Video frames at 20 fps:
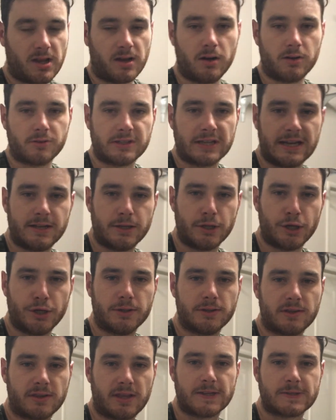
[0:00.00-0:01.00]
On that
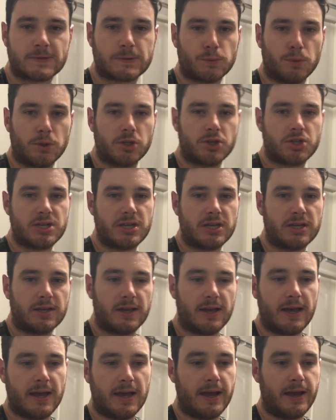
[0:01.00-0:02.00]
note, thanks for watching.
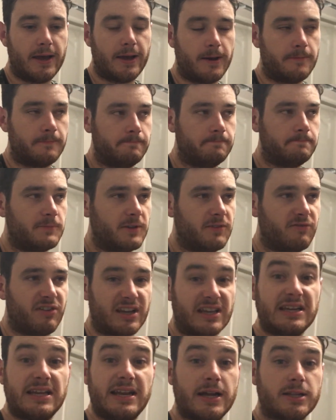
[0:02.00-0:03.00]
If I
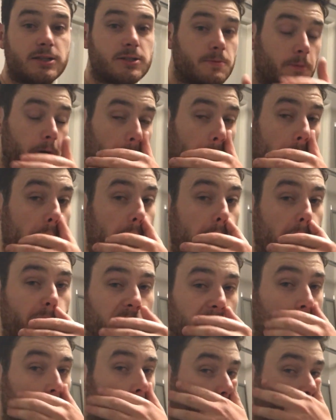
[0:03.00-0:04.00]
get out tomorrow, I'll
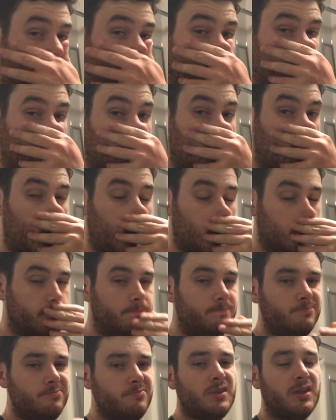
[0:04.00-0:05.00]
vlog. If
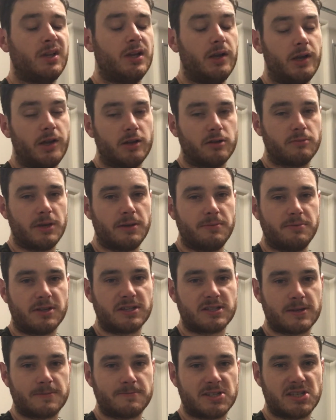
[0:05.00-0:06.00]
not, it'll be
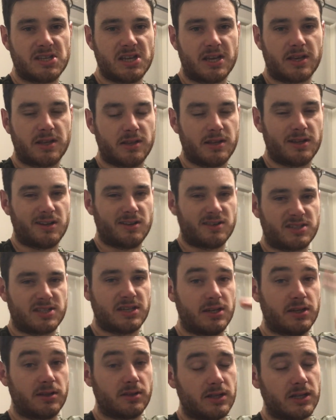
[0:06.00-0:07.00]
because I'm sick, and then I'll
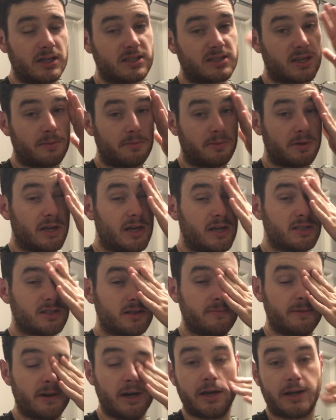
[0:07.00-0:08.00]
see you in the next couple of days on
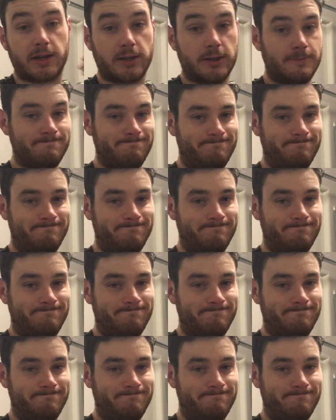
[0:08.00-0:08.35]
the bike.